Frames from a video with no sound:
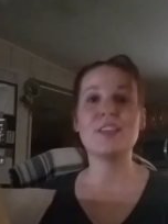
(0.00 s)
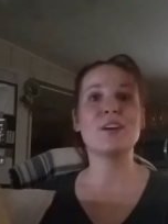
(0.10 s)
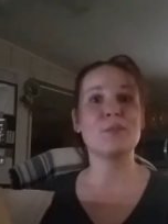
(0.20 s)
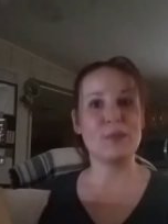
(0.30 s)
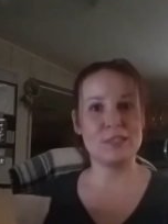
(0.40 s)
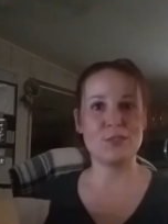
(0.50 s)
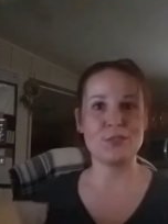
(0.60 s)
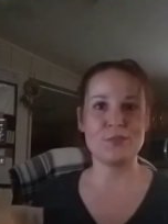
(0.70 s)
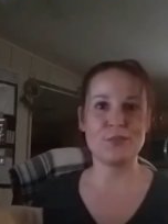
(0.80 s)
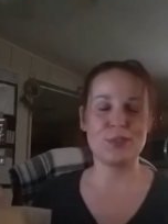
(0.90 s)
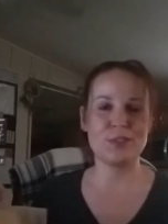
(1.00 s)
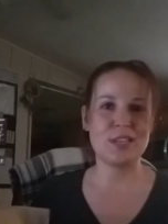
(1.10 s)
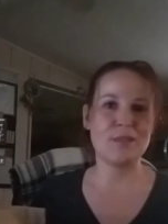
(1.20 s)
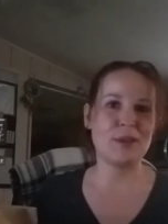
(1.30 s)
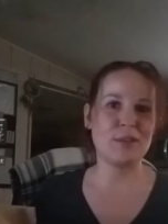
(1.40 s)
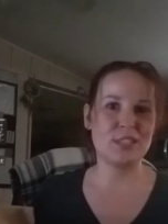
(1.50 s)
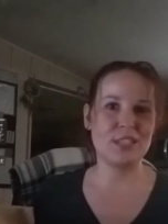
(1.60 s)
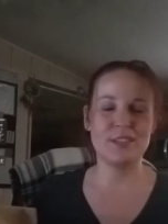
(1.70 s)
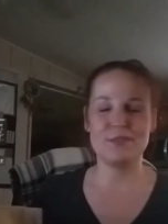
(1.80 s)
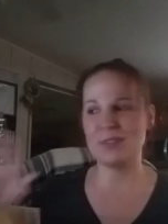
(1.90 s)
then I went searching for those emails
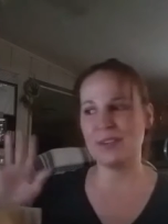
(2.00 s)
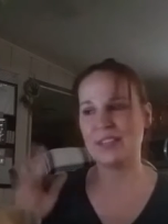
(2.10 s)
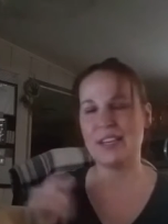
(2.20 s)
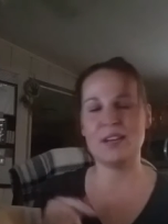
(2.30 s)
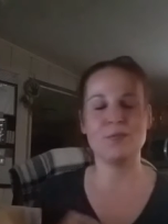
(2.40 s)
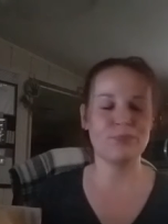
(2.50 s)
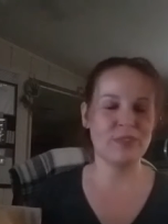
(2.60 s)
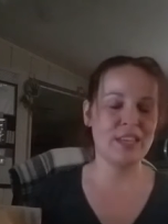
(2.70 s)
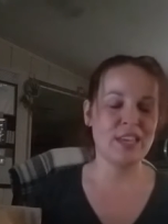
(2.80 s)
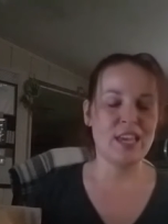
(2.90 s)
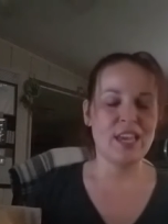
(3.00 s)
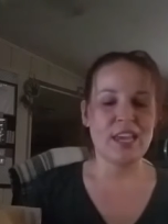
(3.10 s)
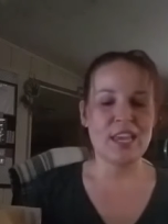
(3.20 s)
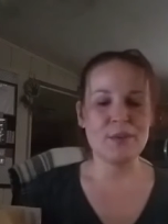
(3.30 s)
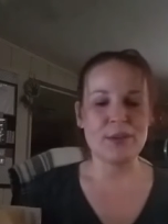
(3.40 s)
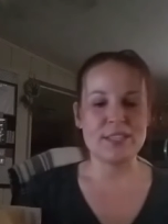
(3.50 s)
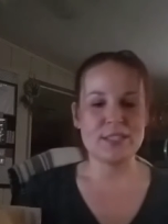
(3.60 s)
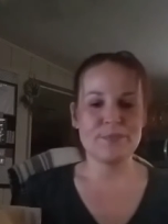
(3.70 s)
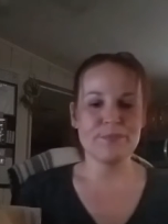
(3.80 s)
and found that out anyways